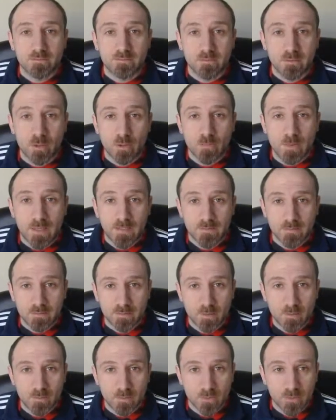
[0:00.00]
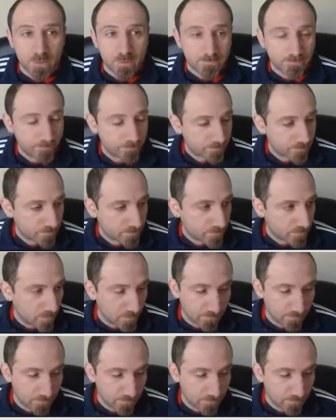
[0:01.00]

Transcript: go back to comboing if